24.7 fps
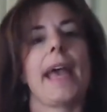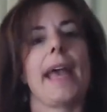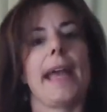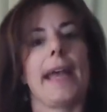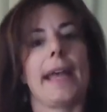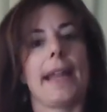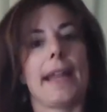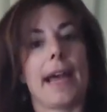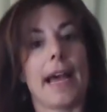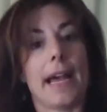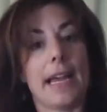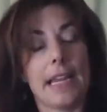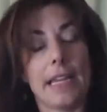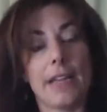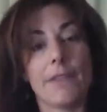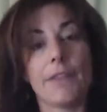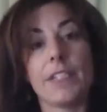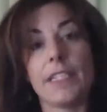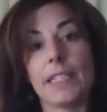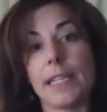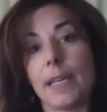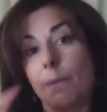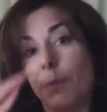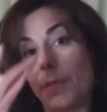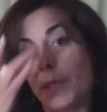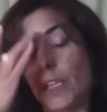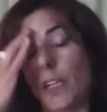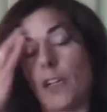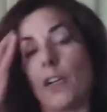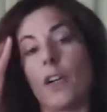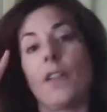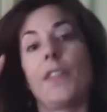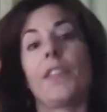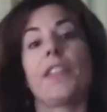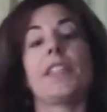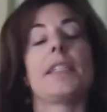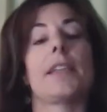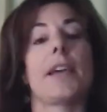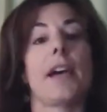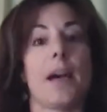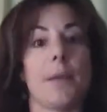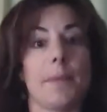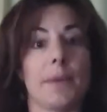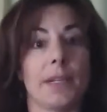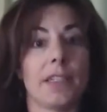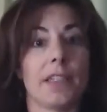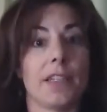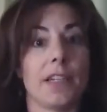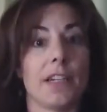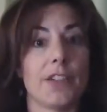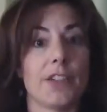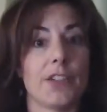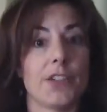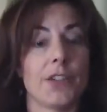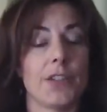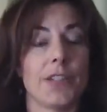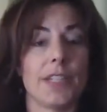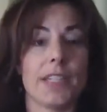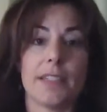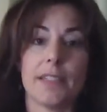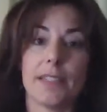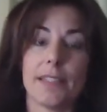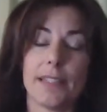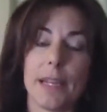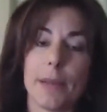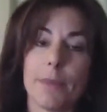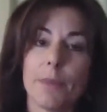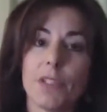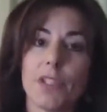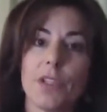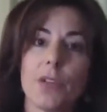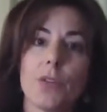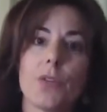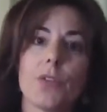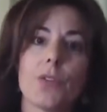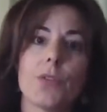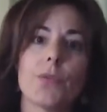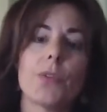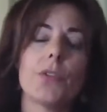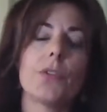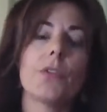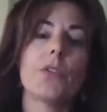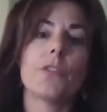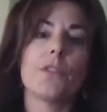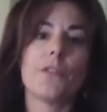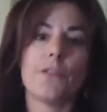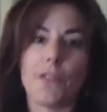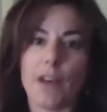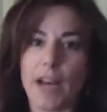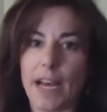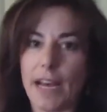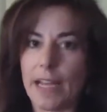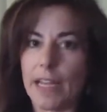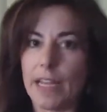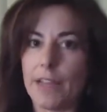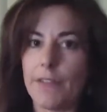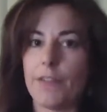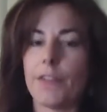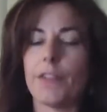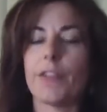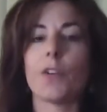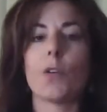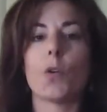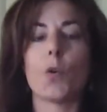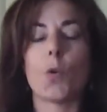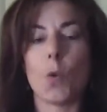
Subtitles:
And I have a template called the Topic Launcher that steps you through 5